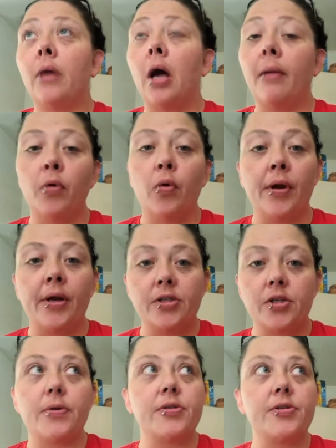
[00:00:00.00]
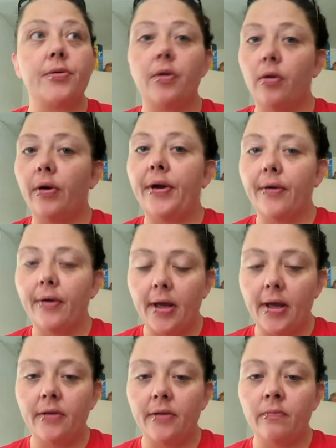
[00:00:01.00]
going to pursue a lawyer
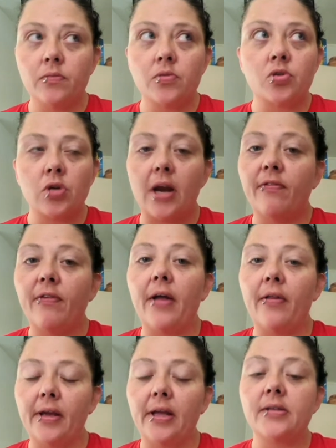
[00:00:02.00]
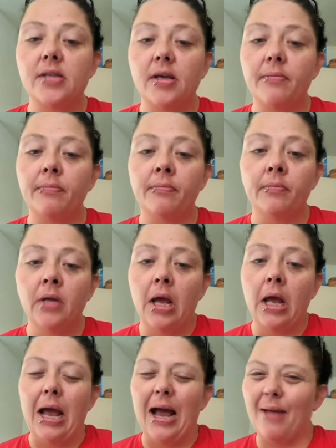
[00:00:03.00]
and try to file against them.
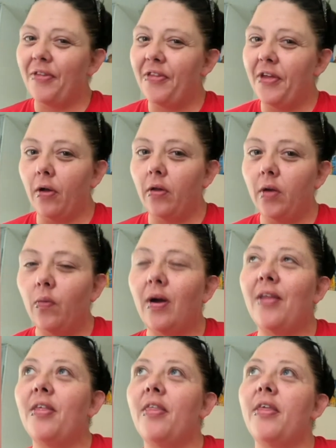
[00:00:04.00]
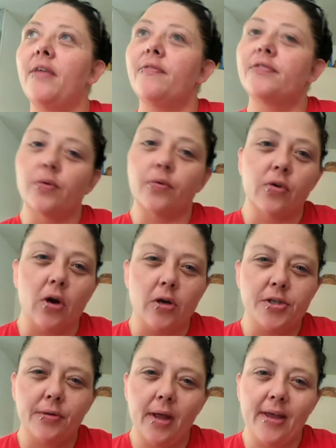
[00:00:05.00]
I'm not the only one that they've sold a car
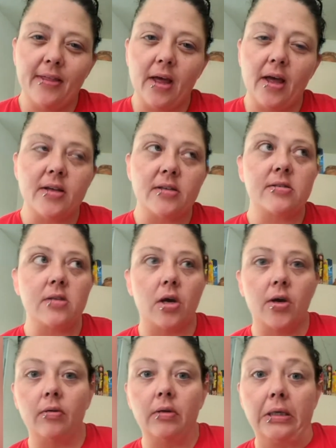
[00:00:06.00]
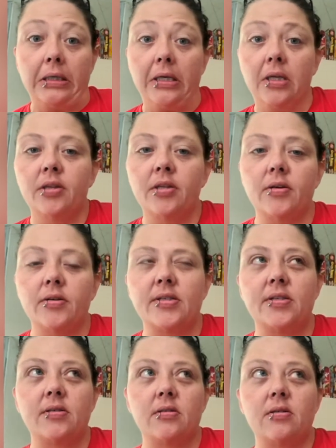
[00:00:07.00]
to like that. So
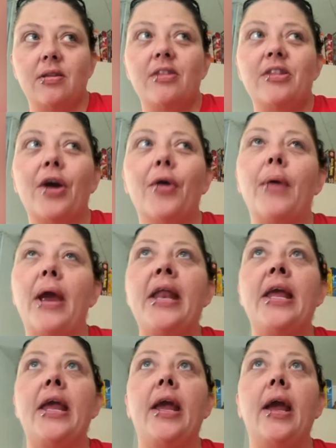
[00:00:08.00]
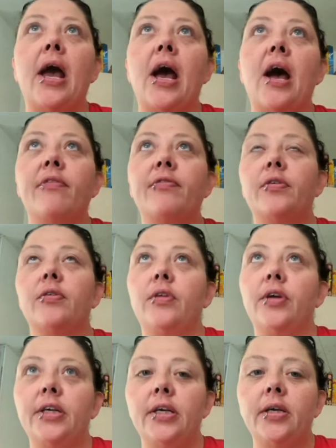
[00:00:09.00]
their rating after
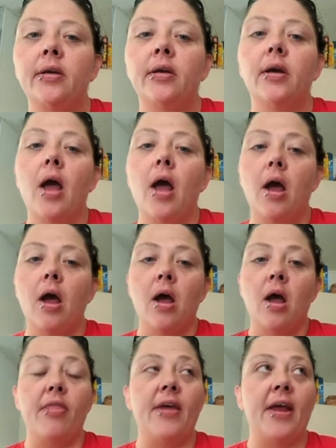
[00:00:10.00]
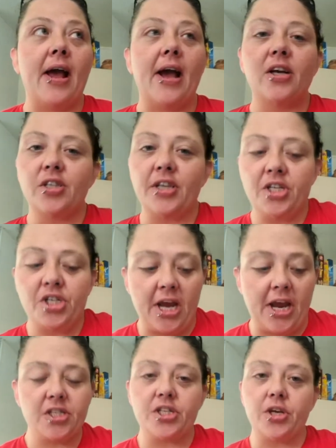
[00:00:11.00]
looking they'd actually
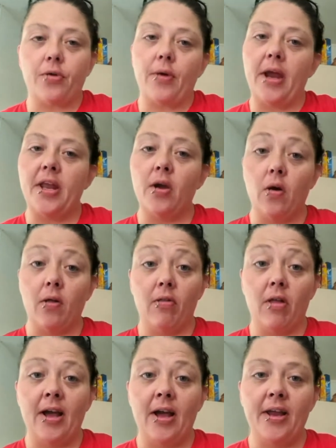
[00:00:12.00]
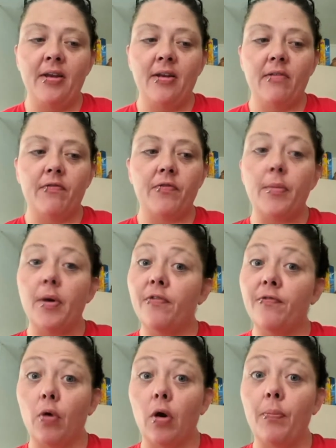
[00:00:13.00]
changed their rating online from a
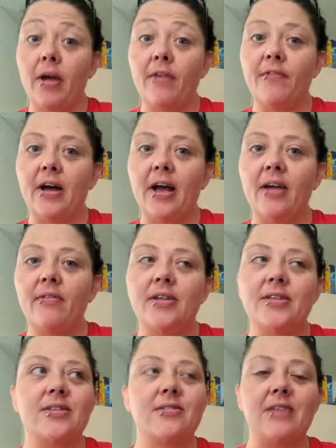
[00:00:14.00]
4.5. It's